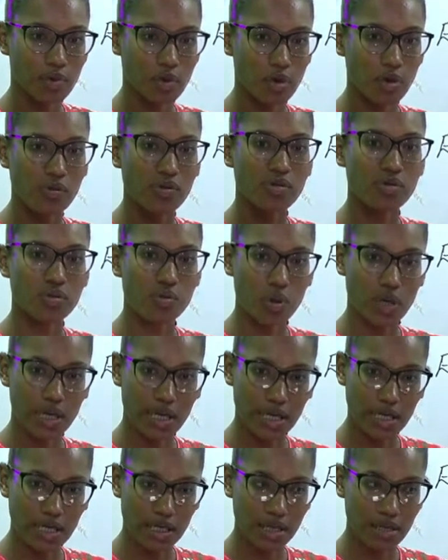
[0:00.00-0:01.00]
Or it's one
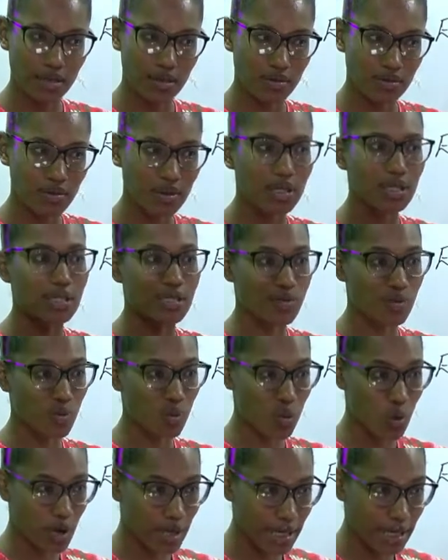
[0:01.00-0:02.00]
idea? It's
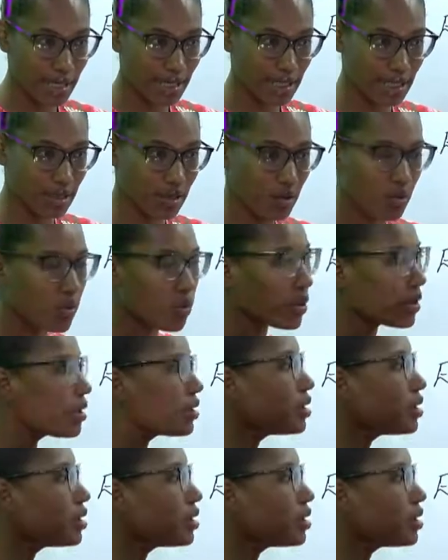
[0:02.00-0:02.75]
one idea. What